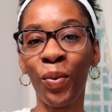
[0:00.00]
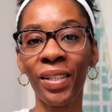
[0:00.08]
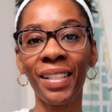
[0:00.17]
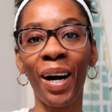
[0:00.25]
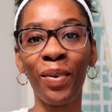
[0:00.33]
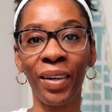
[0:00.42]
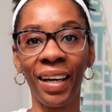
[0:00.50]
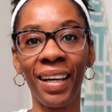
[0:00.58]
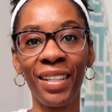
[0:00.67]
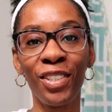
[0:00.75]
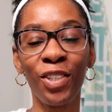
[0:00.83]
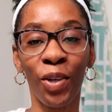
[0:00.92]
which I'll
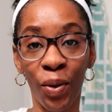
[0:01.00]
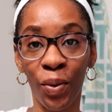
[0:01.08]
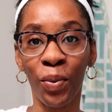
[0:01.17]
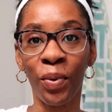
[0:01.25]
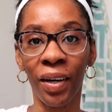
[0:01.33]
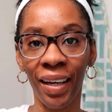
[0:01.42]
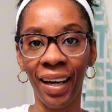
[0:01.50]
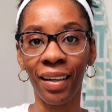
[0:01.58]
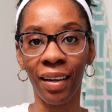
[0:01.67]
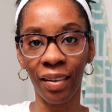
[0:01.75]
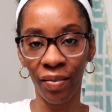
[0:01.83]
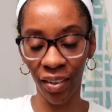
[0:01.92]
get into in
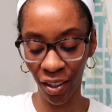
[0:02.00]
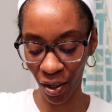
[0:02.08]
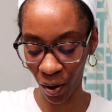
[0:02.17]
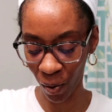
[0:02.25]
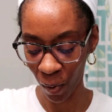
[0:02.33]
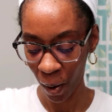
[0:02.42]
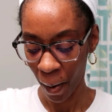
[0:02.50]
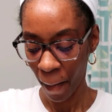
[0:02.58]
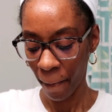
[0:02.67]
another video.